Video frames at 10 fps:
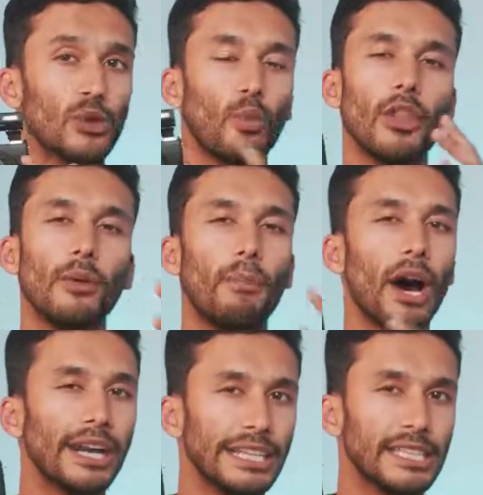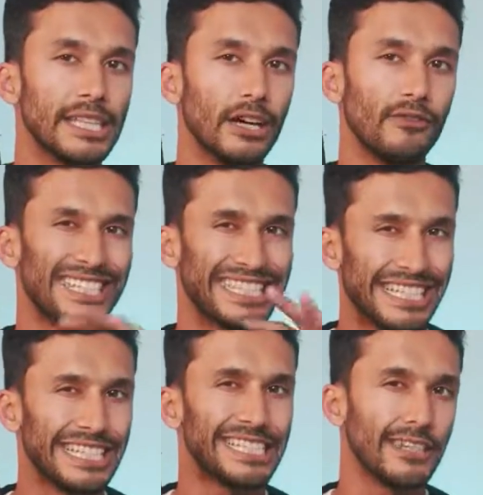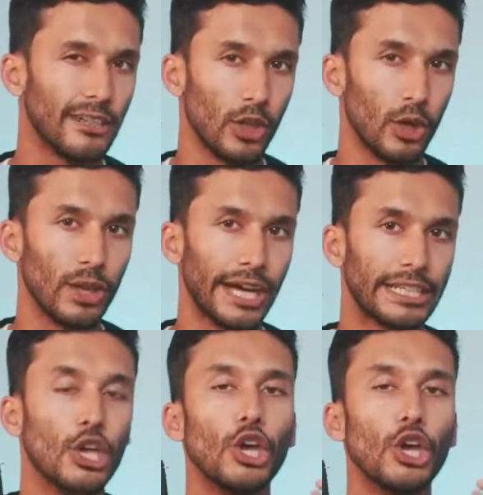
While the body itself is decent in low light,